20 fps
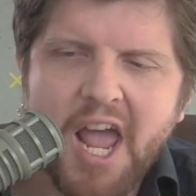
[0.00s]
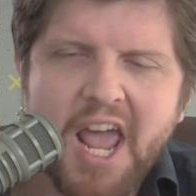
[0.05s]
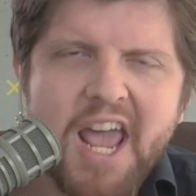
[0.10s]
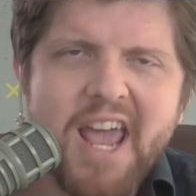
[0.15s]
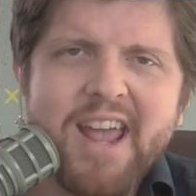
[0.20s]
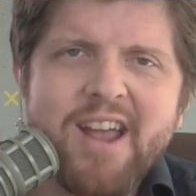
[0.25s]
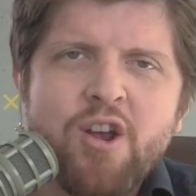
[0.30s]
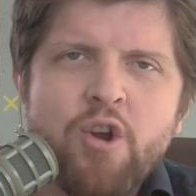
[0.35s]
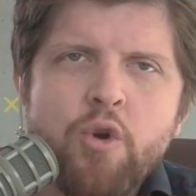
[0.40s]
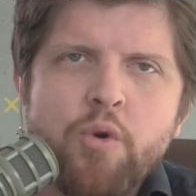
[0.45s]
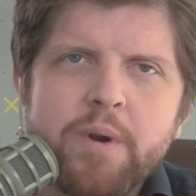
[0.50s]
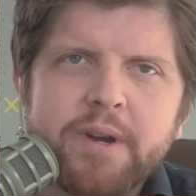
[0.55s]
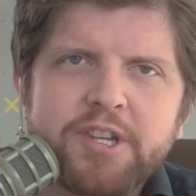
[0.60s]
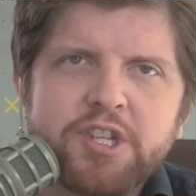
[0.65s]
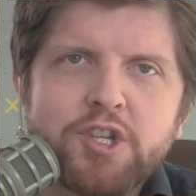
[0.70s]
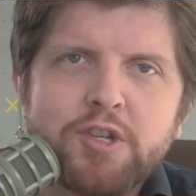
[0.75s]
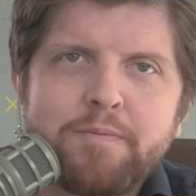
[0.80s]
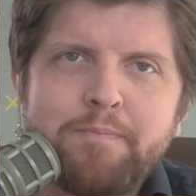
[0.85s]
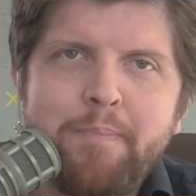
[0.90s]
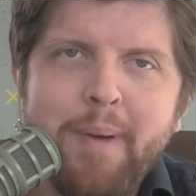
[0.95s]

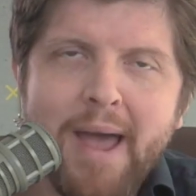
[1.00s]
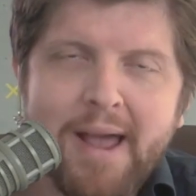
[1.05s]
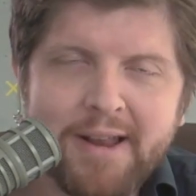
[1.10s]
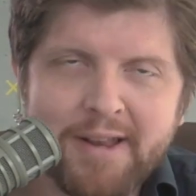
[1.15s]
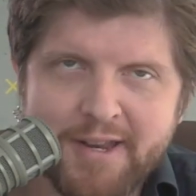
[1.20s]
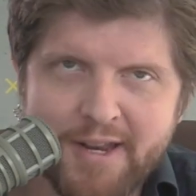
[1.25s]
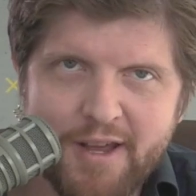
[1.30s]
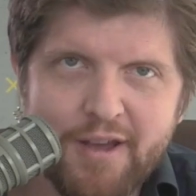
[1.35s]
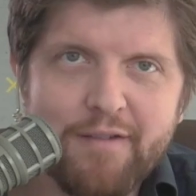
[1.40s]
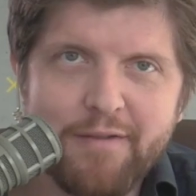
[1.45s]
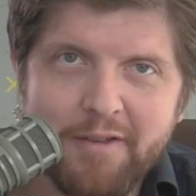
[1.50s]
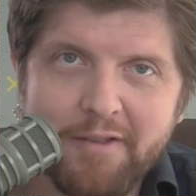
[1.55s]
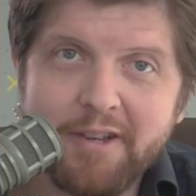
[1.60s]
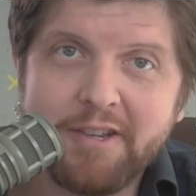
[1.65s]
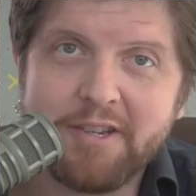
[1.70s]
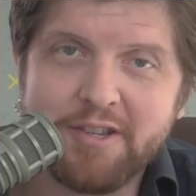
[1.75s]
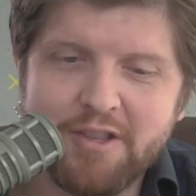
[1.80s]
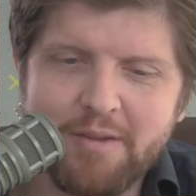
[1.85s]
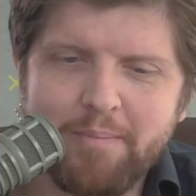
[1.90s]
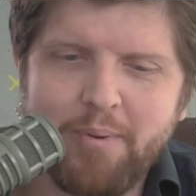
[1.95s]
irrespective, and
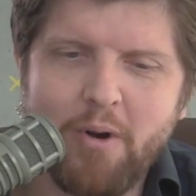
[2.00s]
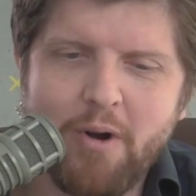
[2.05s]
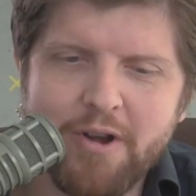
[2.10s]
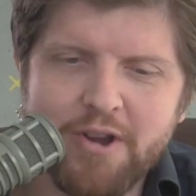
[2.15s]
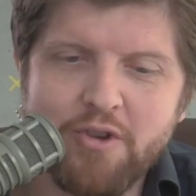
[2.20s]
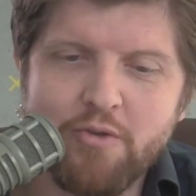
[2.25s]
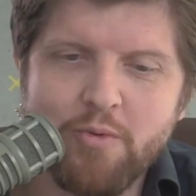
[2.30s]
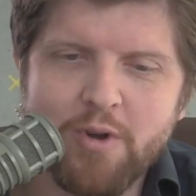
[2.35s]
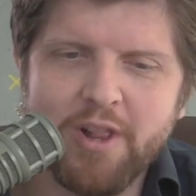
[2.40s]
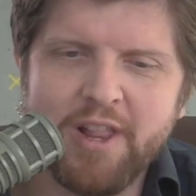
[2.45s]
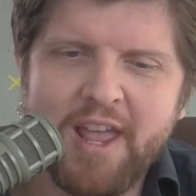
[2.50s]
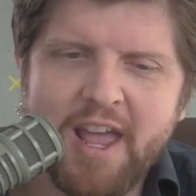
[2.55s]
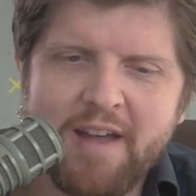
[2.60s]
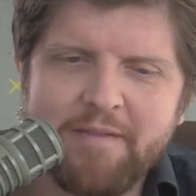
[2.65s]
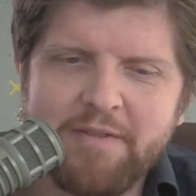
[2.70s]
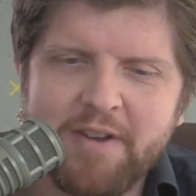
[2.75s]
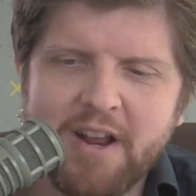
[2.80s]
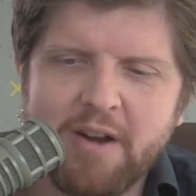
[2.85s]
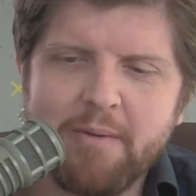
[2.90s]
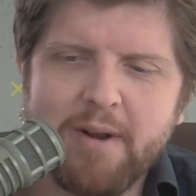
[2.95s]
this is the part you really have
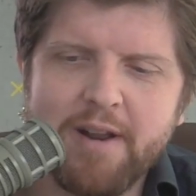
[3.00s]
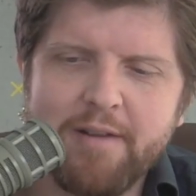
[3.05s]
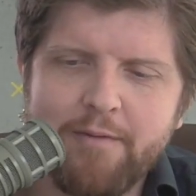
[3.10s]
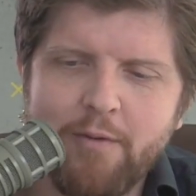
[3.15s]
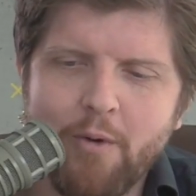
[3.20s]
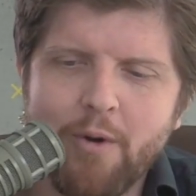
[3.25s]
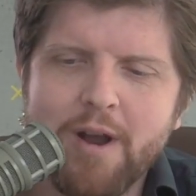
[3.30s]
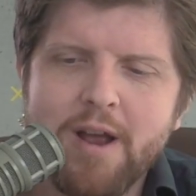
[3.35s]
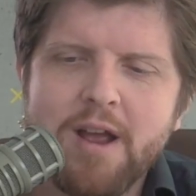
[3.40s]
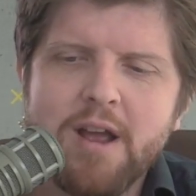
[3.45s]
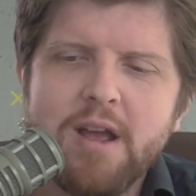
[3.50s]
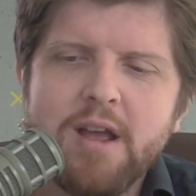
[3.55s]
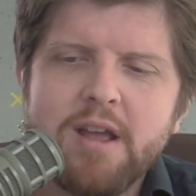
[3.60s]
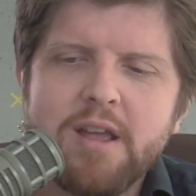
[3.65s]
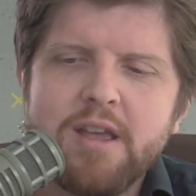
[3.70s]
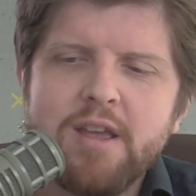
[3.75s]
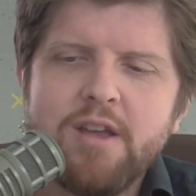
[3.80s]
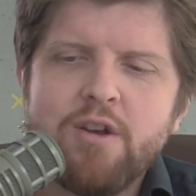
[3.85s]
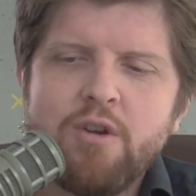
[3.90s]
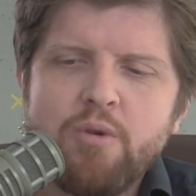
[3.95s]
to get ready for,
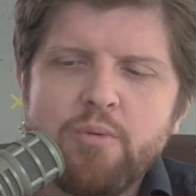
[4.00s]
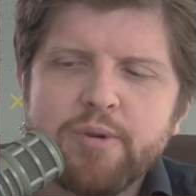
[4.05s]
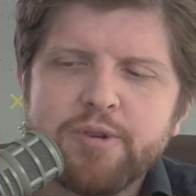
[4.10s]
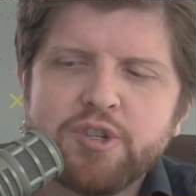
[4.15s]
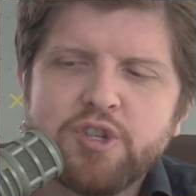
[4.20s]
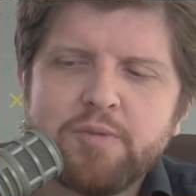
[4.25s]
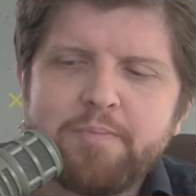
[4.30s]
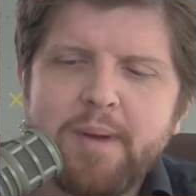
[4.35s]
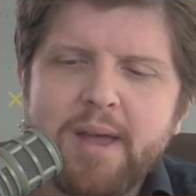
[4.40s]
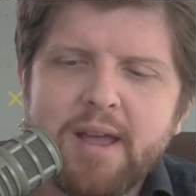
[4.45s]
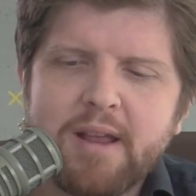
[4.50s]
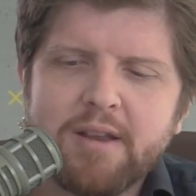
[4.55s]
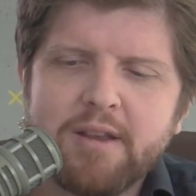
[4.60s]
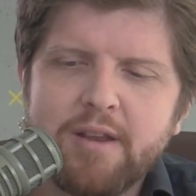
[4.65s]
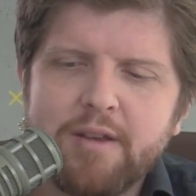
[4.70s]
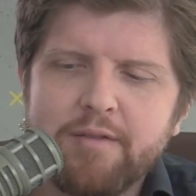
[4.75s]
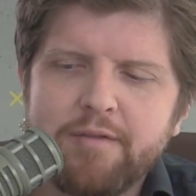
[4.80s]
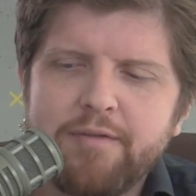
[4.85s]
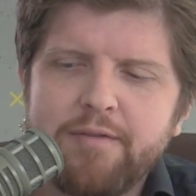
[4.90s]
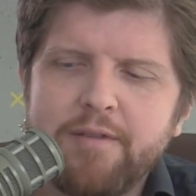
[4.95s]

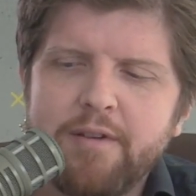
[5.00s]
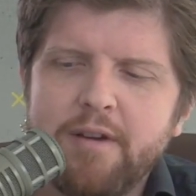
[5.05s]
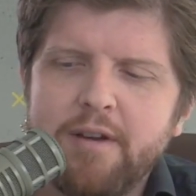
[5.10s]
irrespective